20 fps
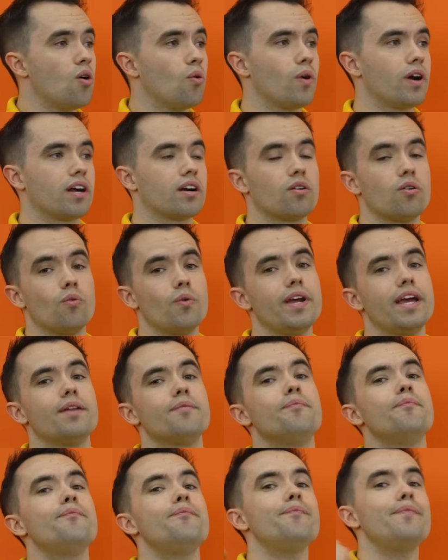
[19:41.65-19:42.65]
where we
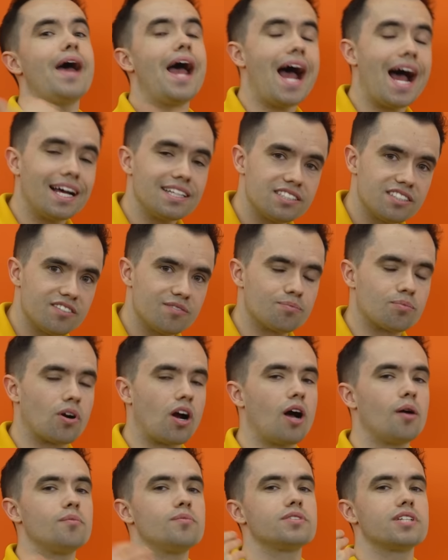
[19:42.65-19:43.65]
had massive
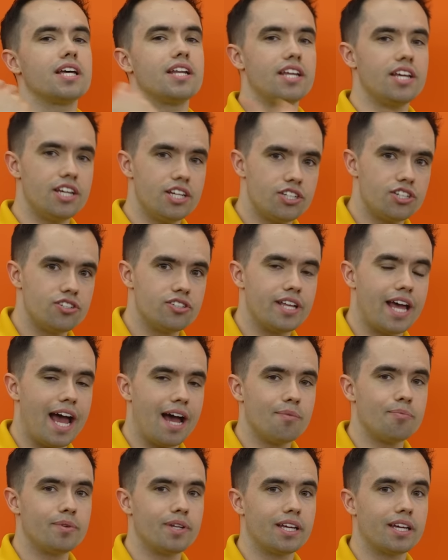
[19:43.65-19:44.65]
problems and issues
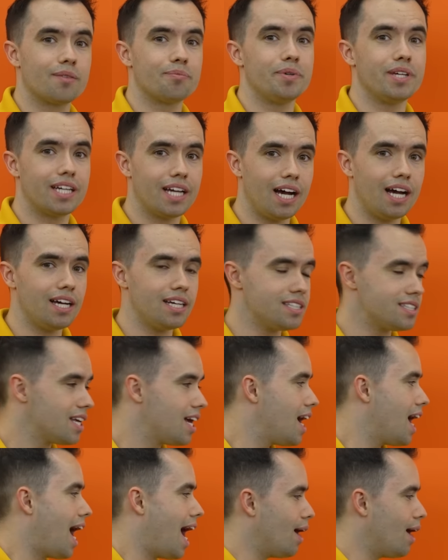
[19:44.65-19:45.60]
happening because